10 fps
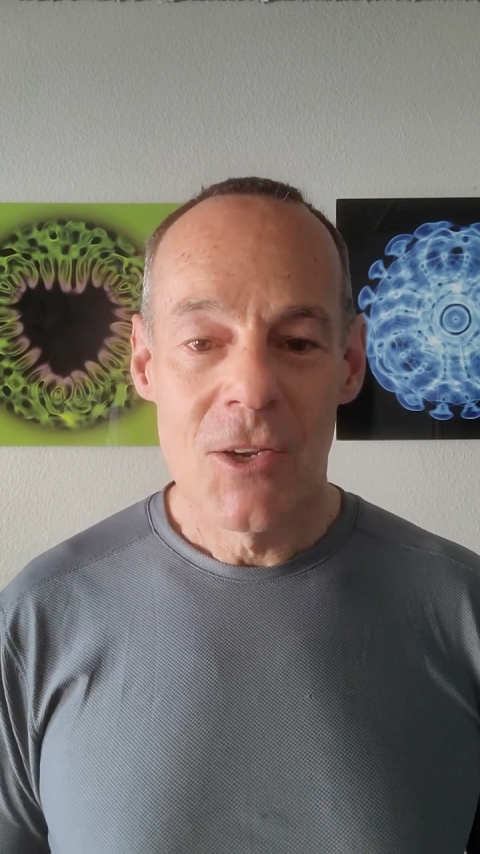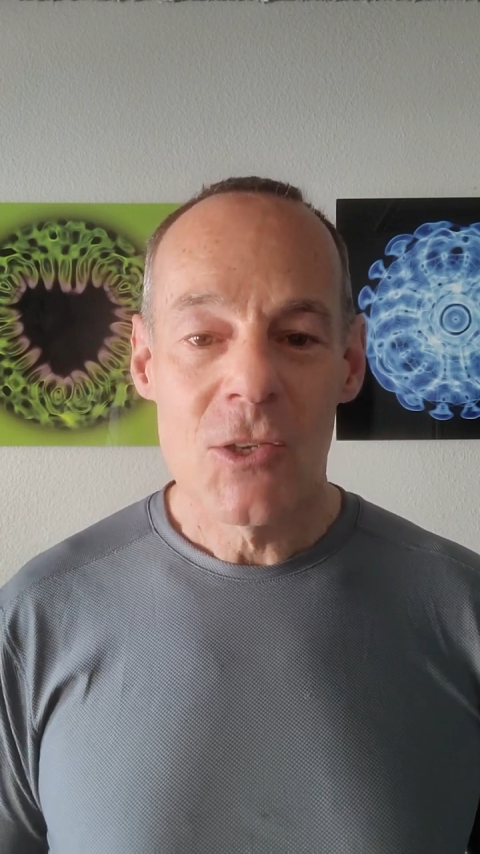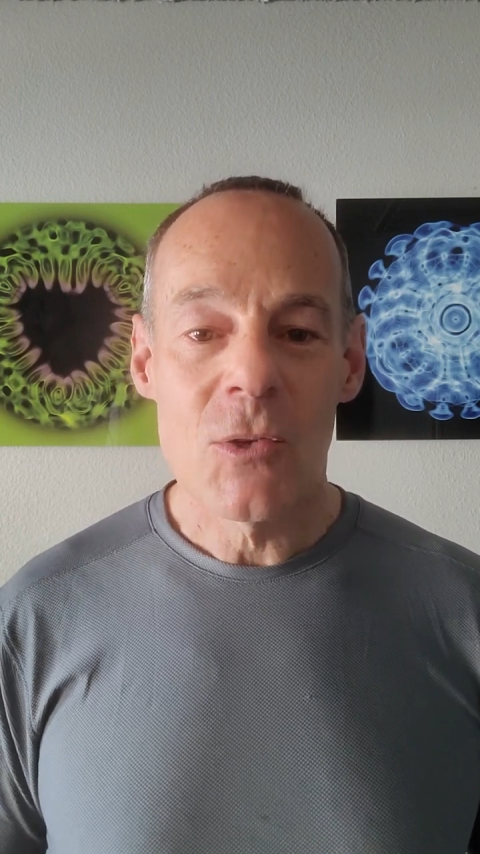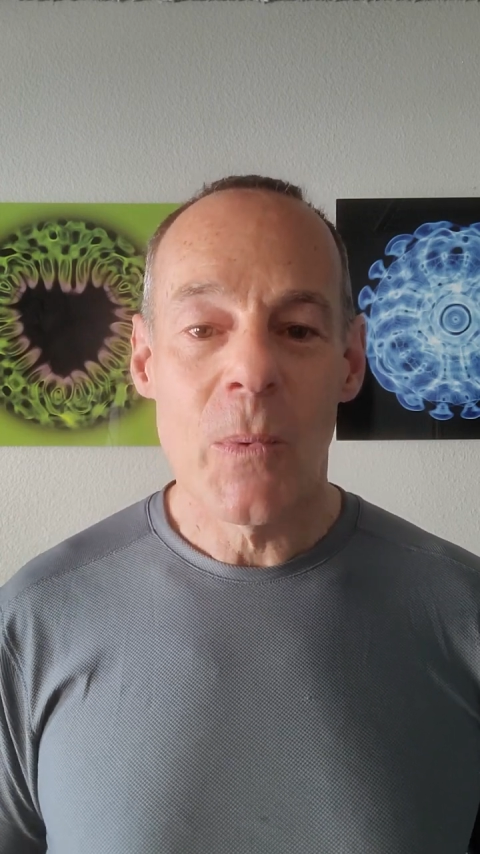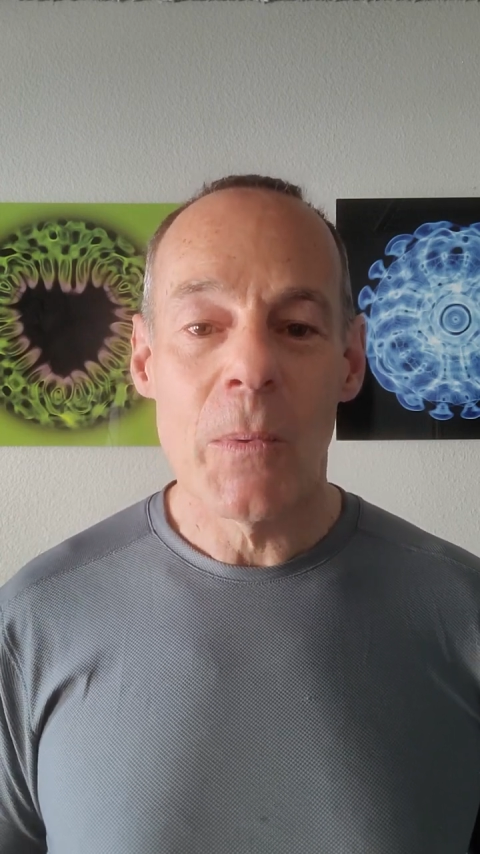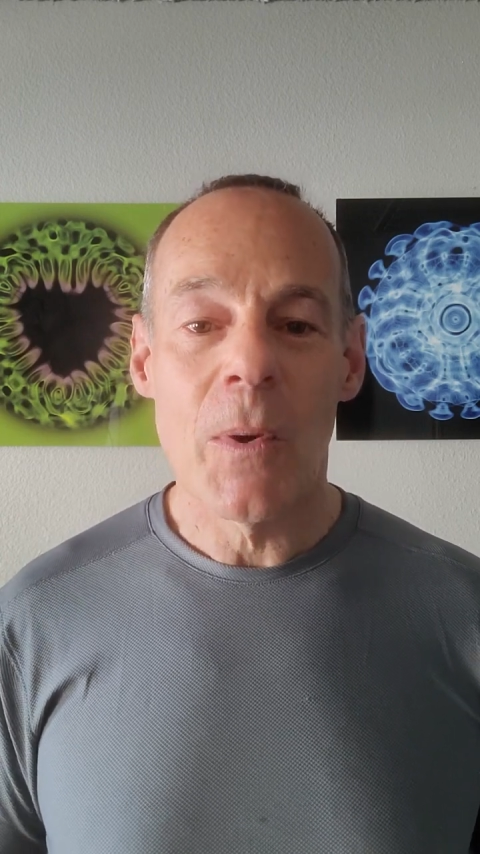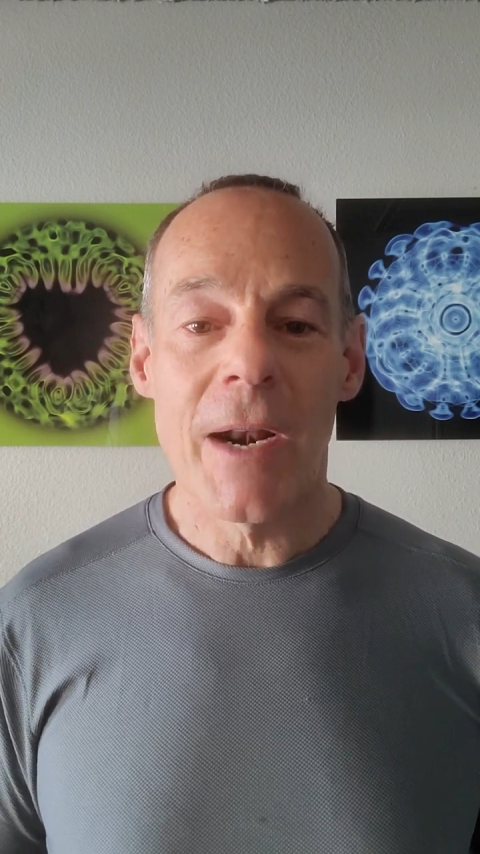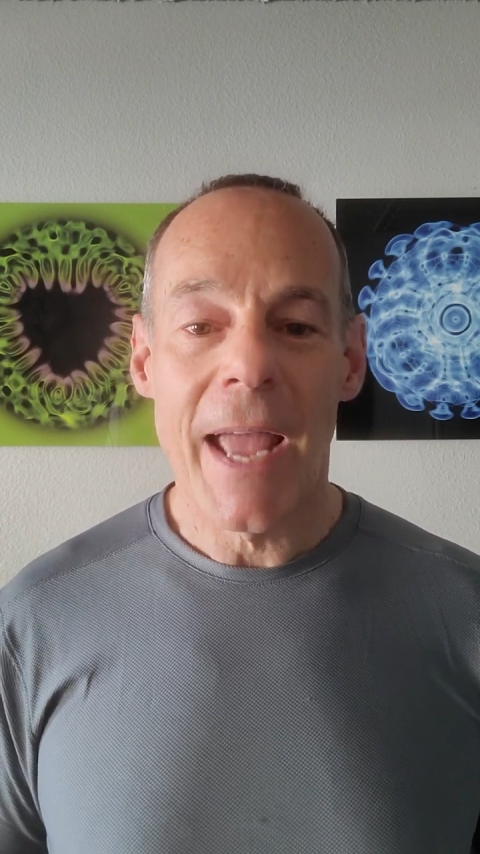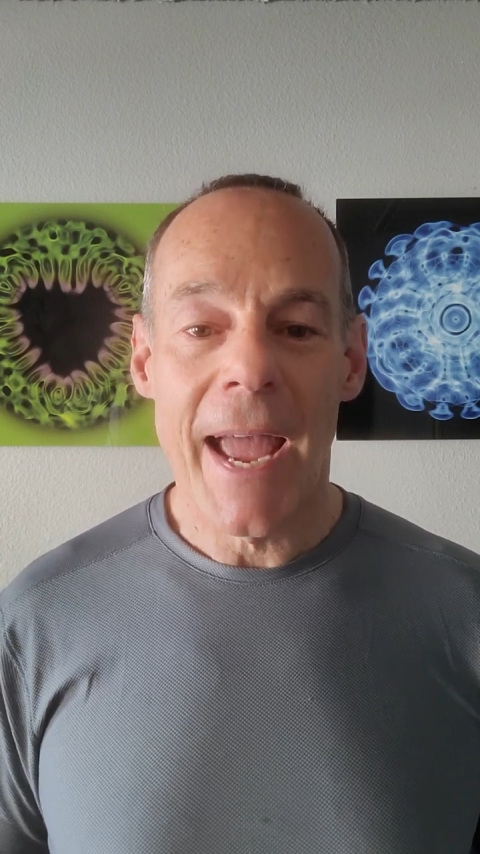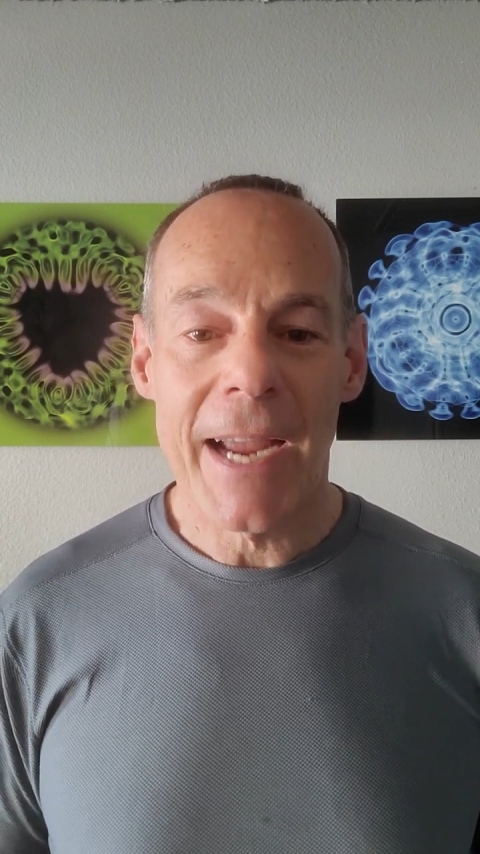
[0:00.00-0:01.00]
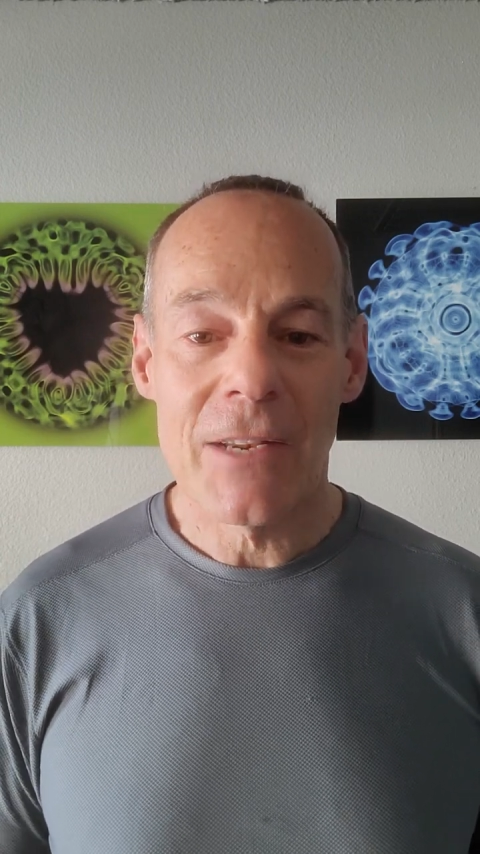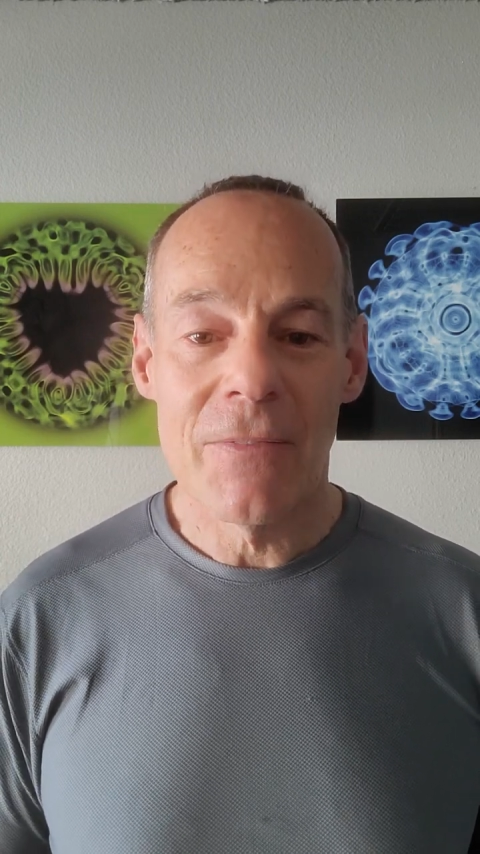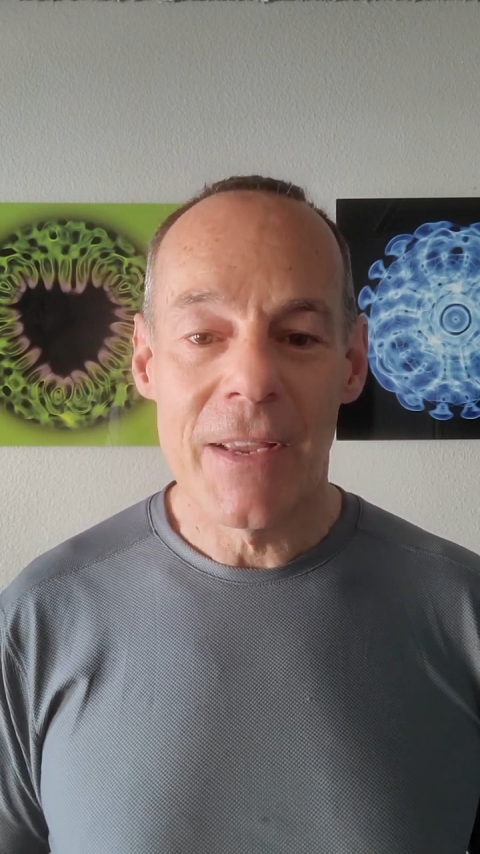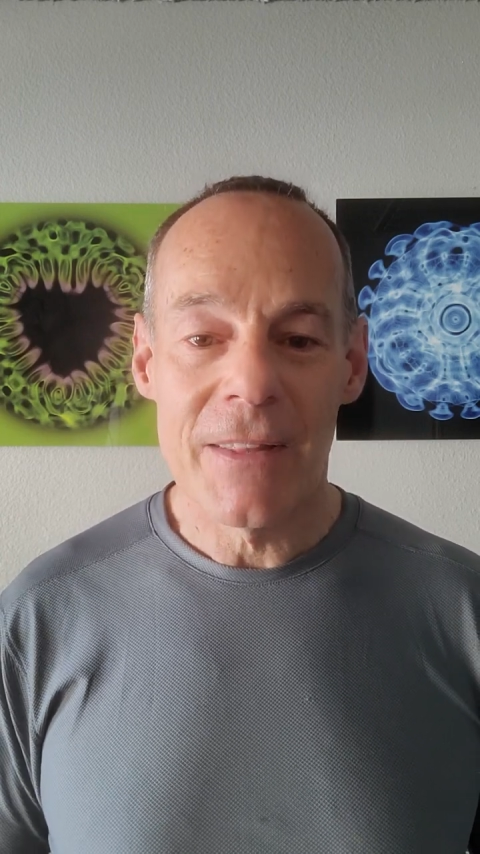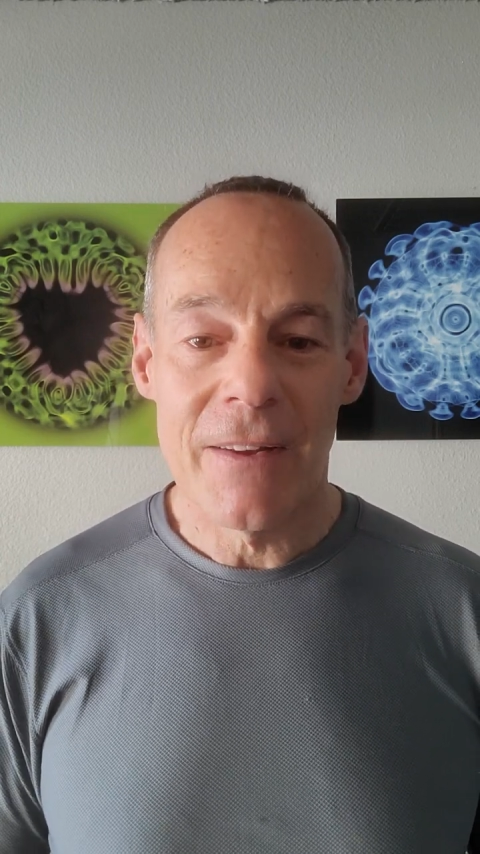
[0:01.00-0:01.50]
So we want to
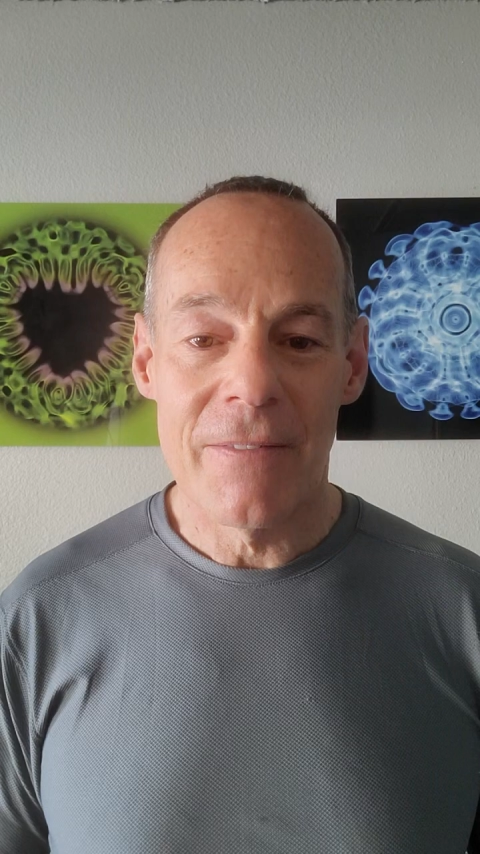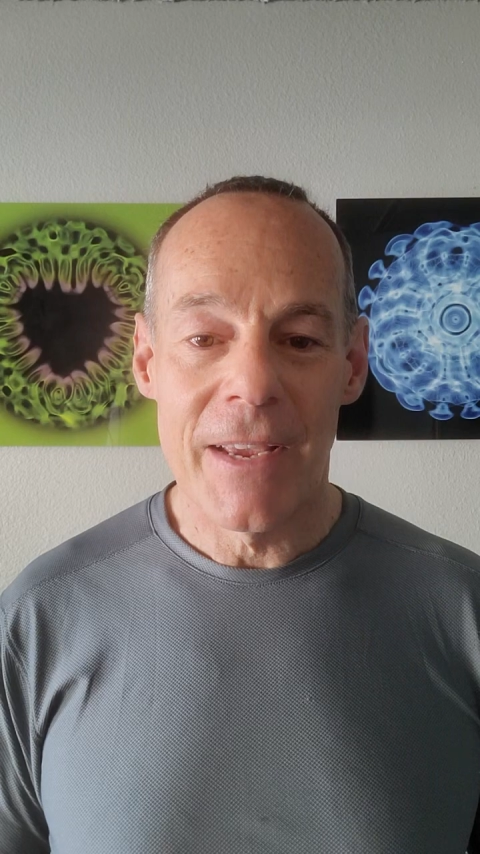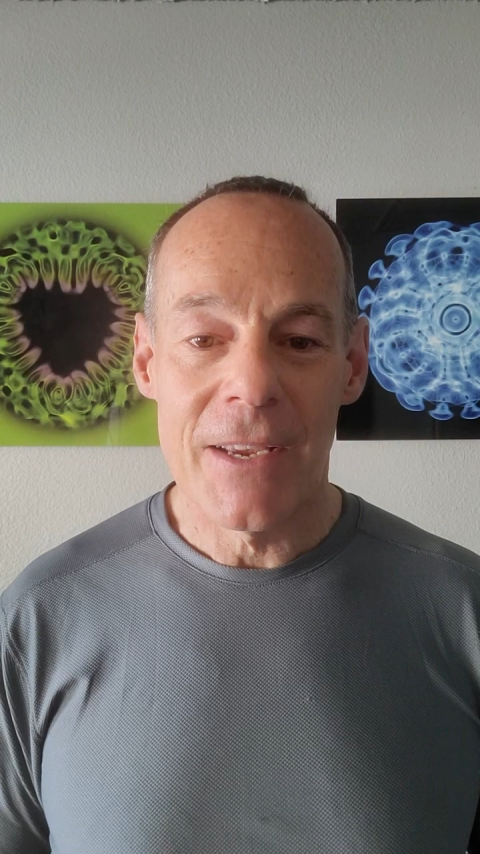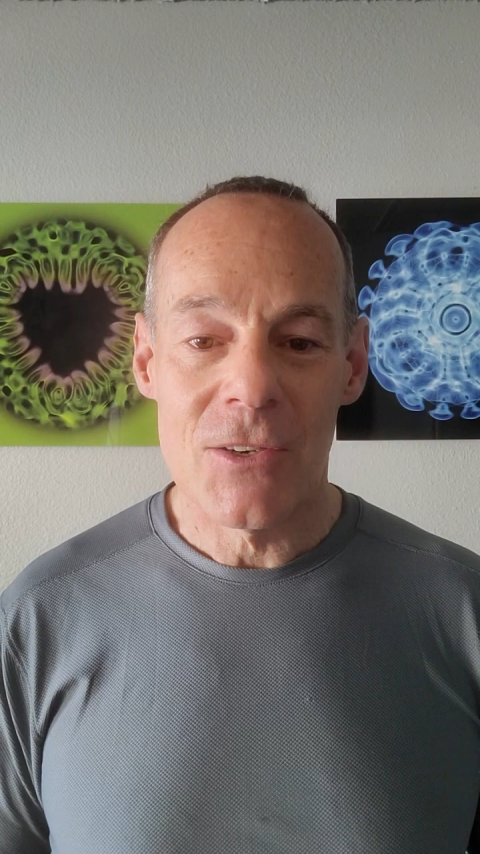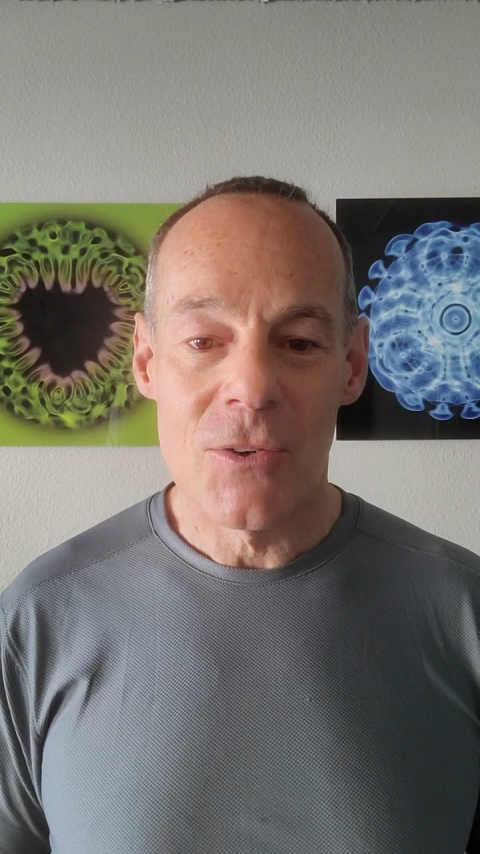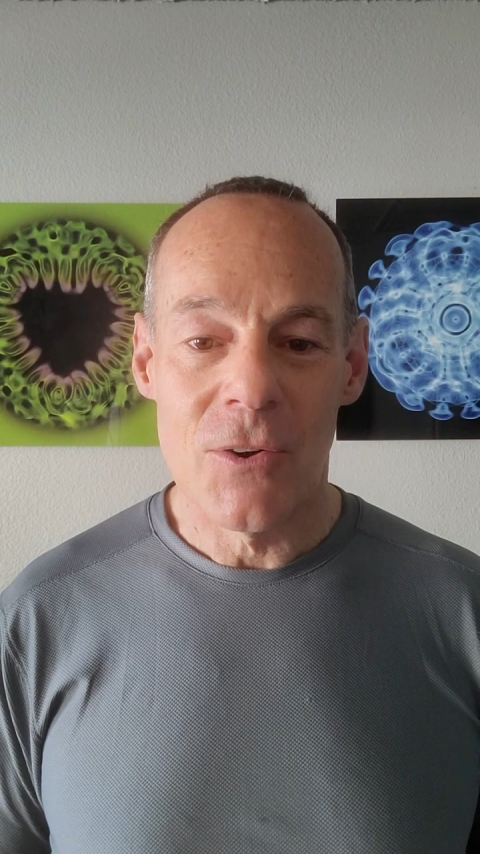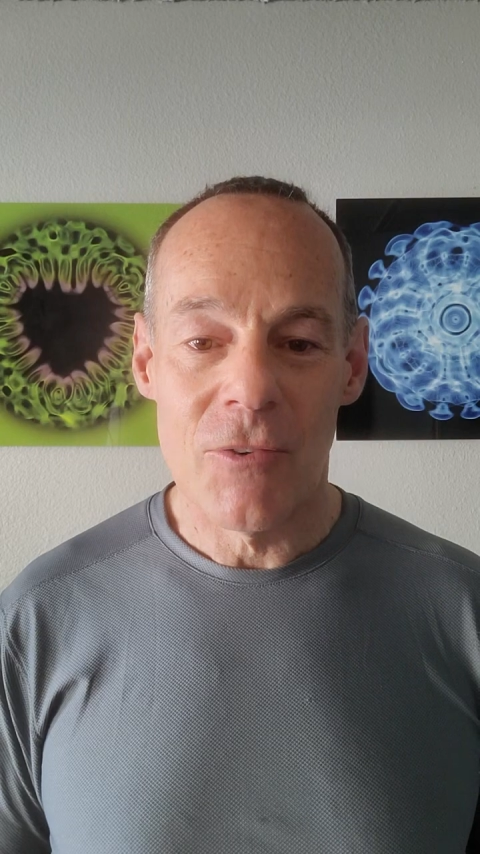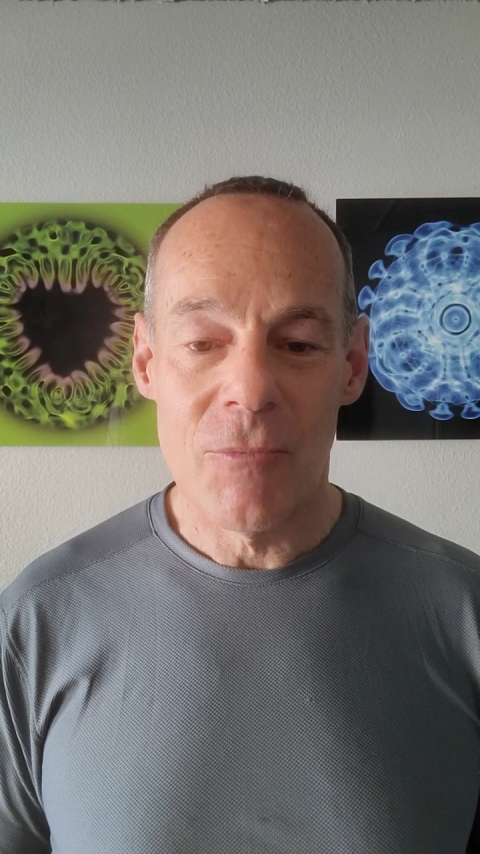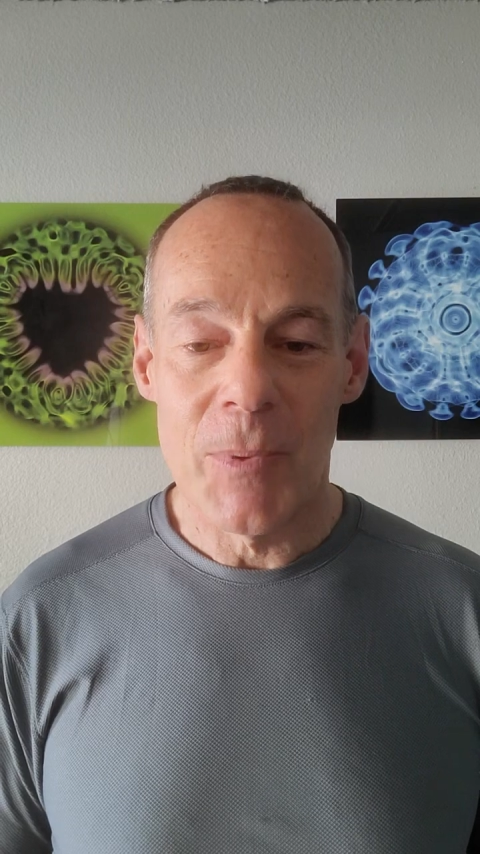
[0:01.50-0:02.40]
activate that vagus nerve,